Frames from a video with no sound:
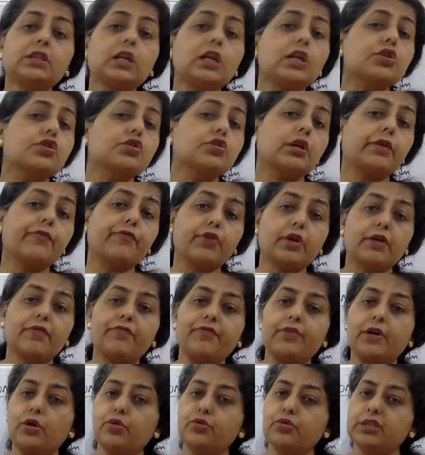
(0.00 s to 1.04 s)
So if you
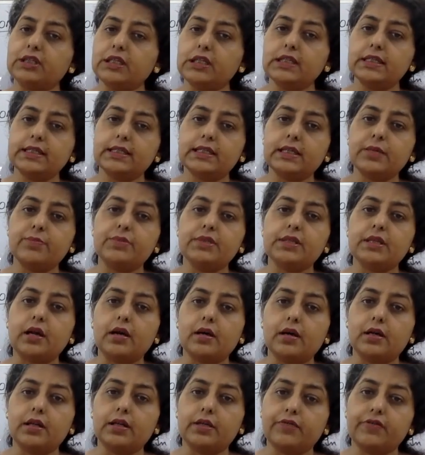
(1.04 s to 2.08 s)
have found these sums
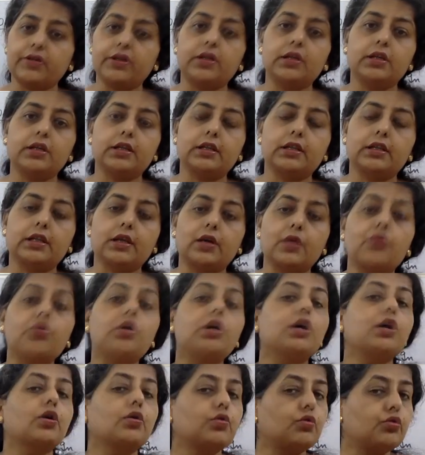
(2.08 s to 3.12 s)
difficult till now,
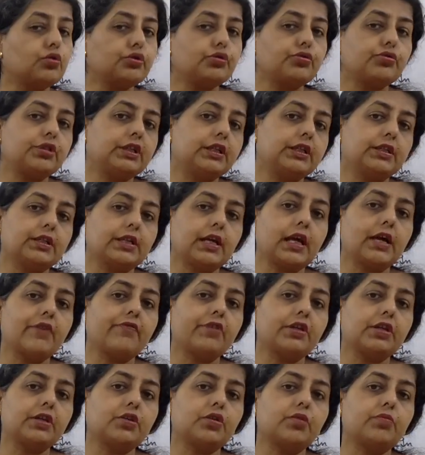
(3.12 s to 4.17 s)
go through the entire
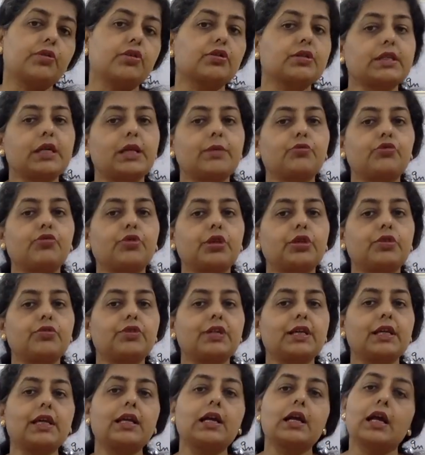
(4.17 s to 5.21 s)
video because I am going to
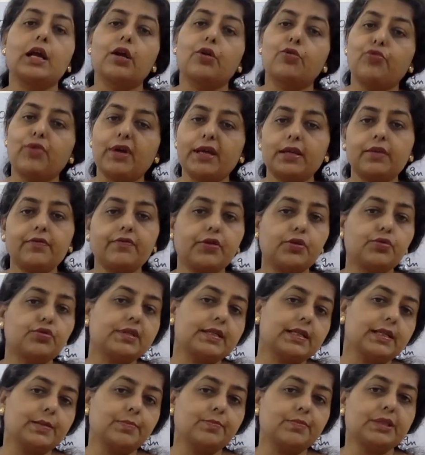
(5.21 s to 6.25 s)
take quite a few
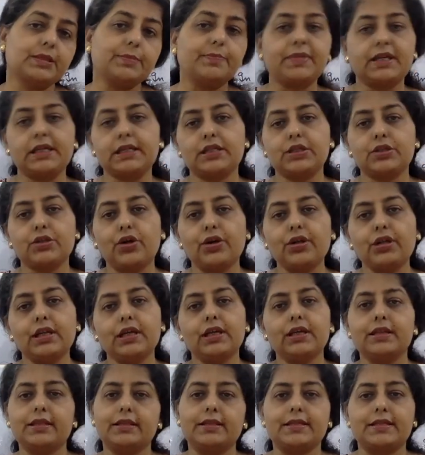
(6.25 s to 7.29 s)
sums based on
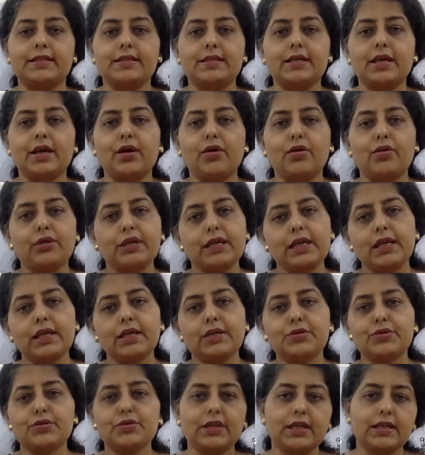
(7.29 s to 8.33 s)
this.
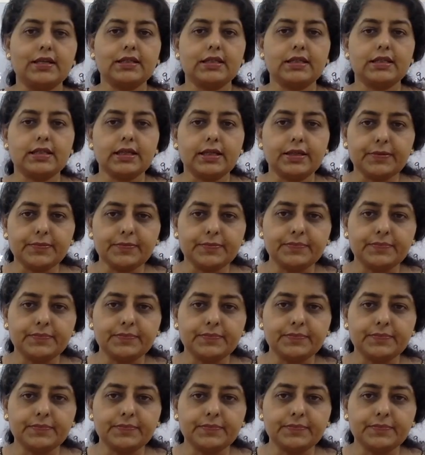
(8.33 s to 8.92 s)
Okay, so let us start.